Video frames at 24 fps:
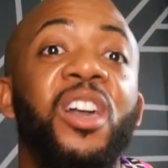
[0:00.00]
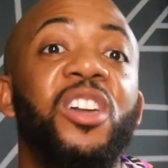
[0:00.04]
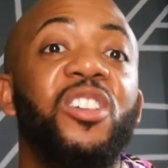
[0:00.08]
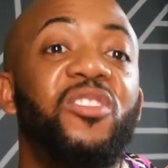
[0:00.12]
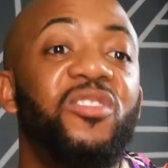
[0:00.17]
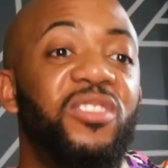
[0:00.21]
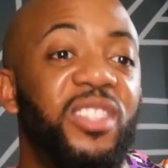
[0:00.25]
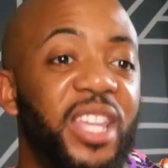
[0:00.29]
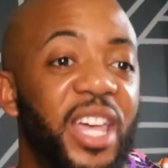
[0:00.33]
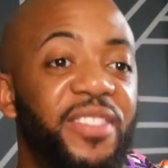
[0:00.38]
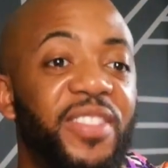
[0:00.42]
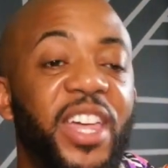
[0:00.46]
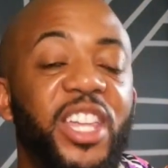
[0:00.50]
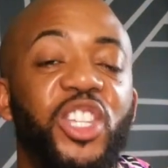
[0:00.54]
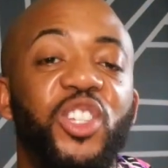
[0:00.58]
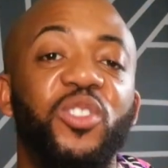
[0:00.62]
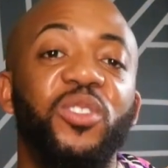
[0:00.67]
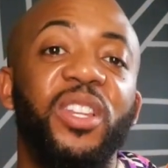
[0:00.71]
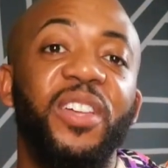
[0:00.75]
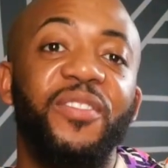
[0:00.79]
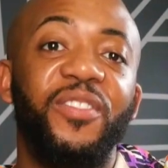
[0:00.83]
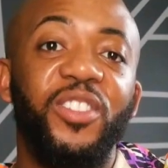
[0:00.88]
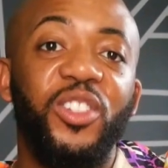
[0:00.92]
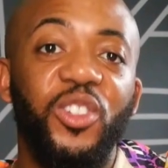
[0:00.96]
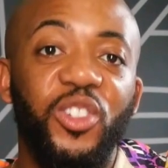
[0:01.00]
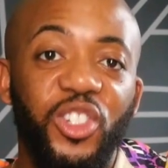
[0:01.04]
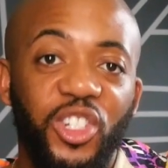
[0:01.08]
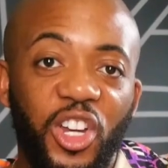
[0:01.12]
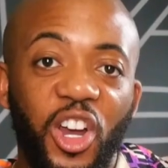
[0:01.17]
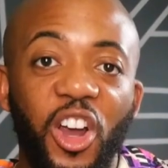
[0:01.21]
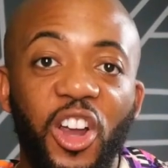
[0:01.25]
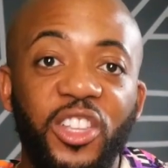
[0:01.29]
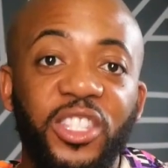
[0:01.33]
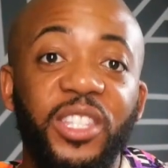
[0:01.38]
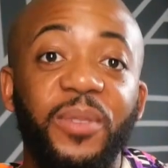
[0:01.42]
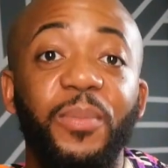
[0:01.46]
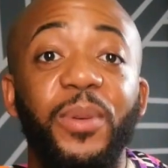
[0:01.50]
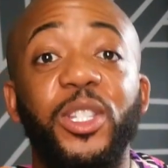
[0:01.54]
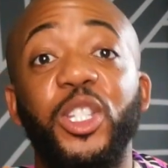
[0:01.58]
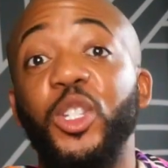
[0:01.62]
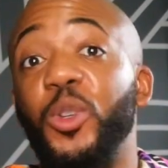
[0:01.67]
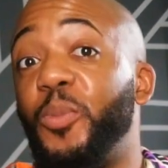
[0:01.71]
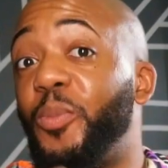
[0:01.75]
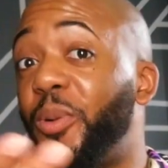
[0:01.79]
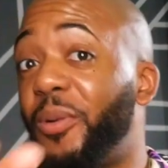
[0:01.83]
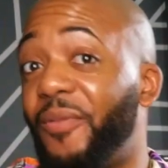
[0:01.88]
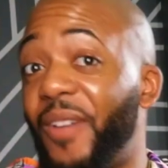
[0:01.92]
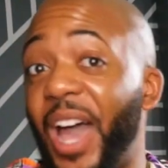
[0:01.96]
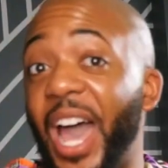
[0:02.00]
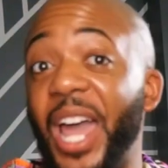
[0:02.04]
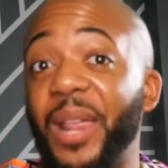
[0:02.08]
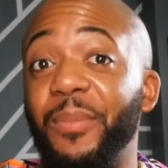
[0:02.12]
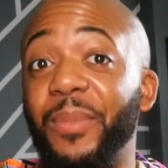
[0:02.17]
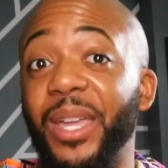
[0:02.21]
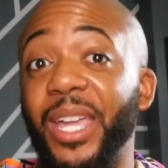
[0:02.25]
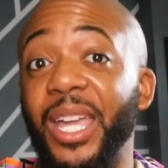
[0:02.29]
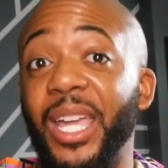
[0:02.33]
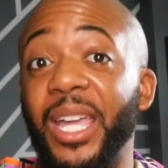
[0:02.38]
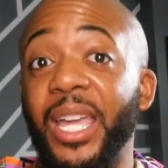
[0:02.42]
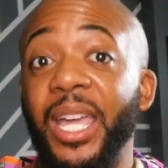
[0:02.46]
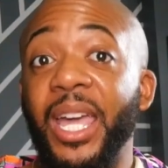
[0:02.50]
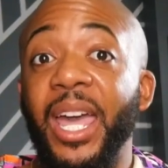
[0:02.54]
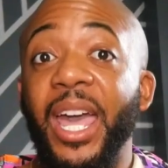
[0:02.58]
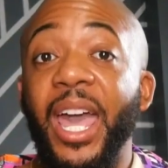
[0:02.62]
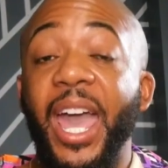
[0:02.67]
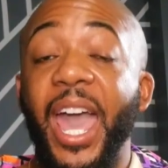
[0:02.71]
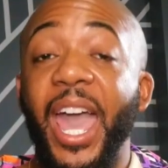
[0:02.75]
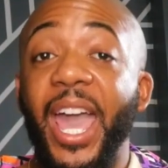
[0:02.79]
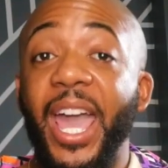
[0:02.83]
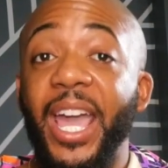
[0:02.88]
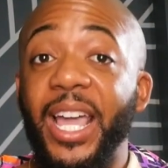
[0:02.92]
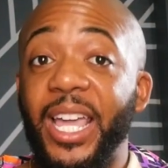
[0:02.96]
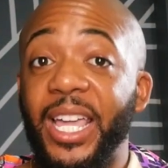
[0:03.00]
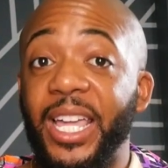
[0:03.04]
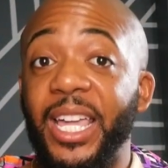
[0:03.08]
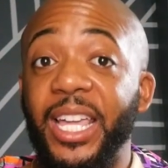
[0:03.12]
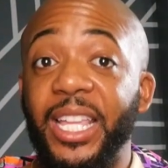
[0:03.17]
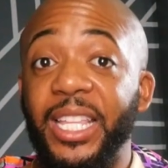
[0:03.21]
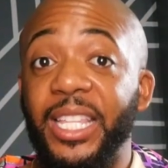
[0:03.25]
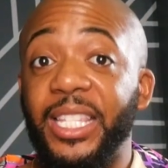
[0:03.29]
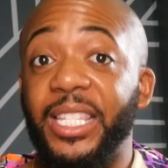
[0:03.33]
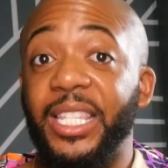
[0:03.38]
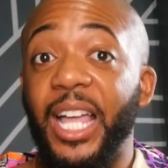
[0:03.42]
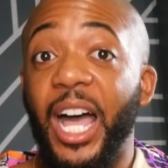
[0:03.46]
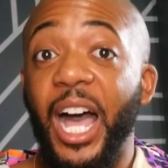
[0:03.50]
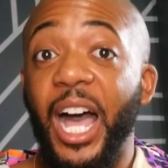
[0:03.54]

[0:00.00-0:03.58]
you said that you live in New Jersey, but you provide me a